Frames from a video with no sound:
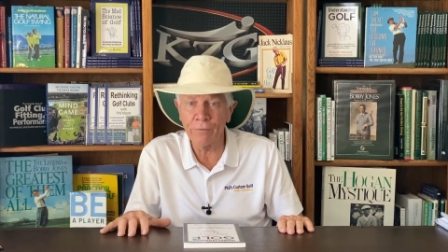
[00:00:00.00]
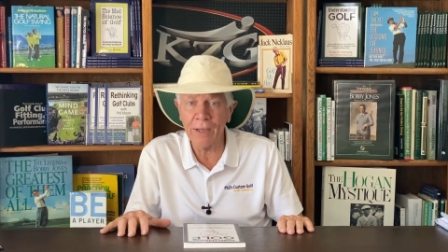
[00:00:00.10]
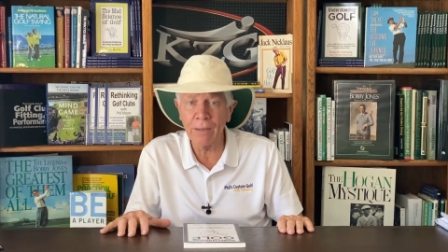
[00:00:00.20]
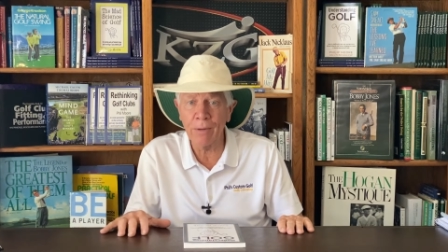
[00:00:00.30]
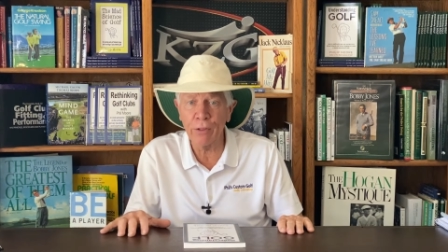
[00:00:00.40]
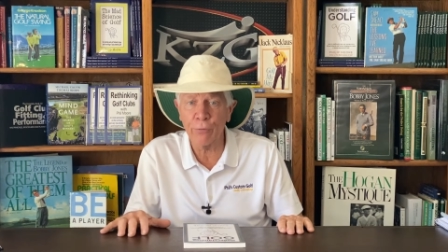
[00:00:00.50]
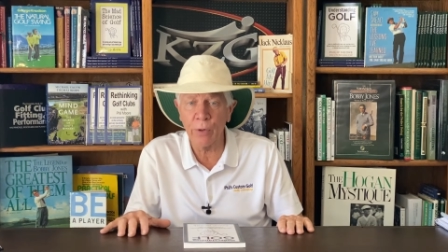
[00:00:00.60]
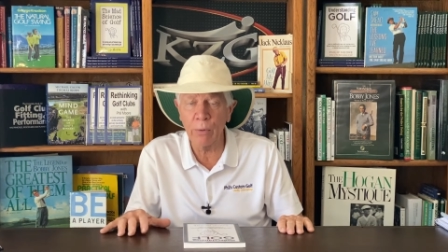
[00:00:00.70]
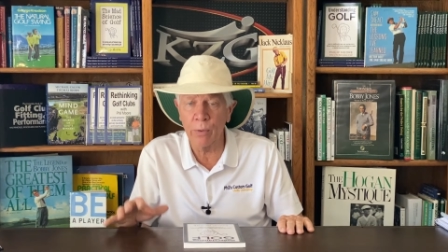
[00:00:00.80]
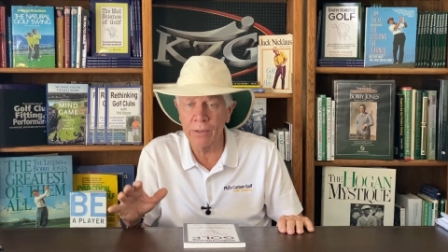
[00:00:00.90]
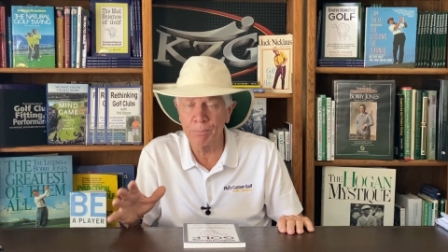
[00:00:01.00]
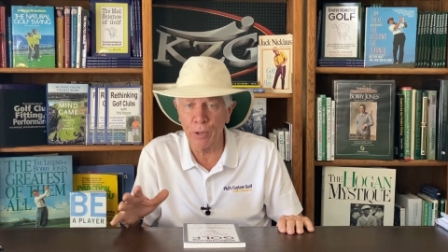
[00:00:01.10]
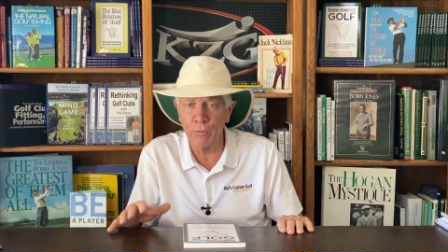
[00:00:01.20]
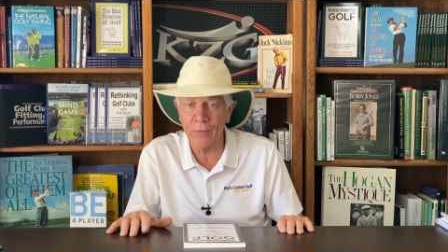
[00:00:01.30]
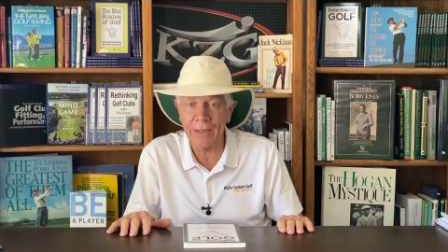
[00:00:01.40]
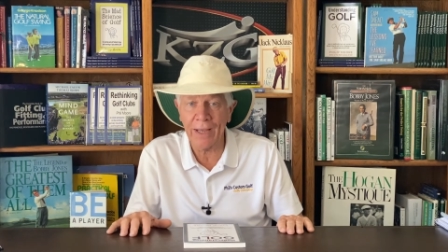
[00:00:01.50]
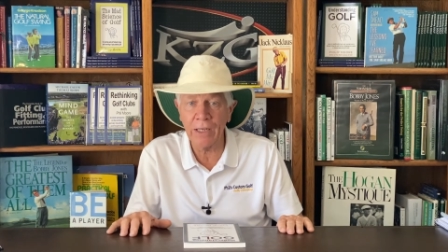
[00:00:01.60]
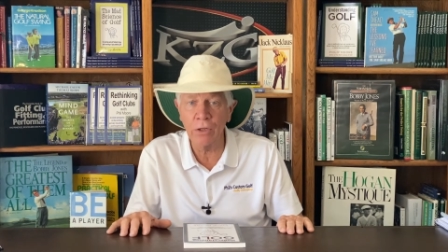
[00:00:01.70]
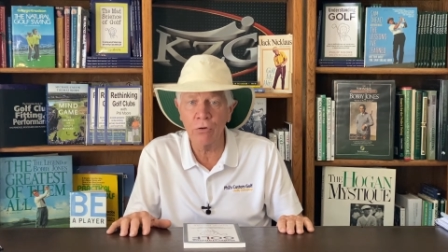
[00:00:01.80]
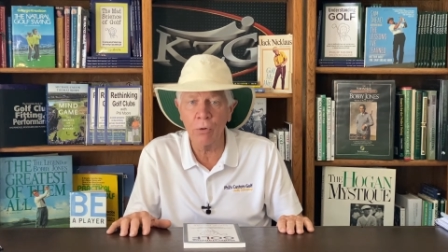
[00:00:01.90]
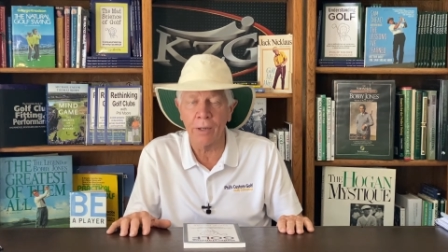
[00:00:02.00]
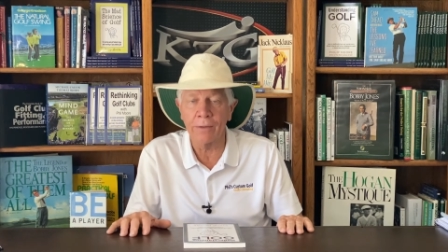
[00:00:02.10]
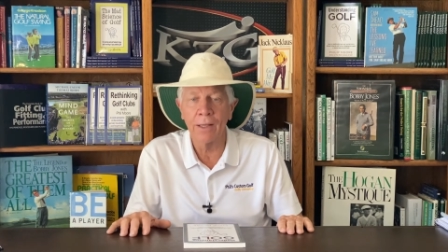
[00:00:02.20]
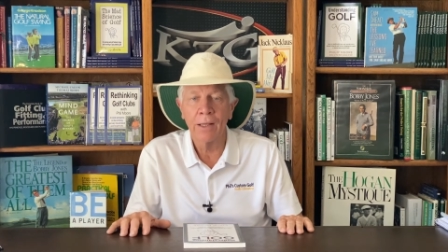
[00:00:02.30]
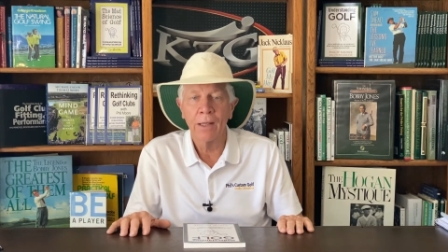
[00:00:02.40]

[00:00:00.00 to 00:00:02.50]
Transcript: If I hit my three wood perfect, I can do it.